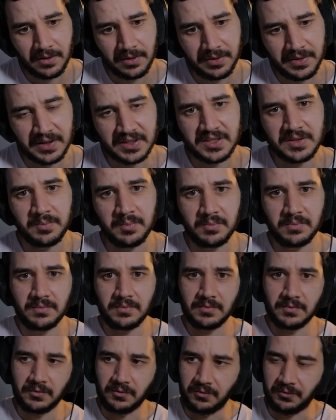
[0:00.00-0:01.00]
this
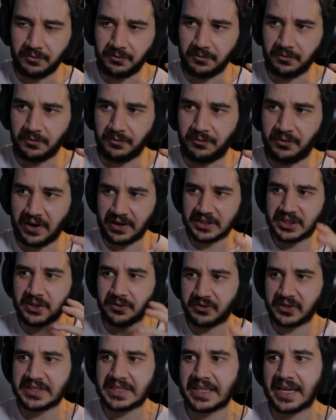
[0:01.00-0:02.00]
very
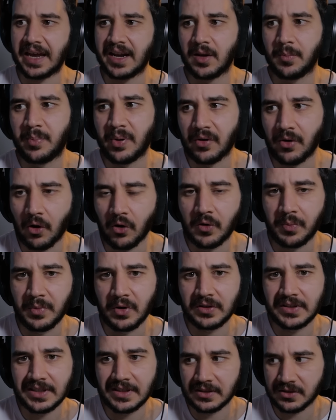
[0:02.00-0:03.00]
sophisticated Baroque
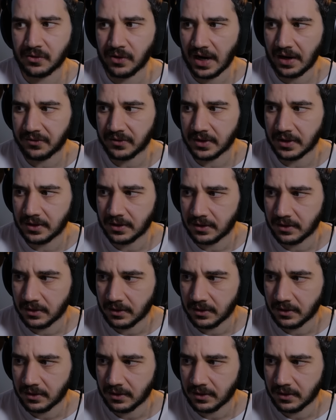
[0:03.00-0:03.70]
music is crafted.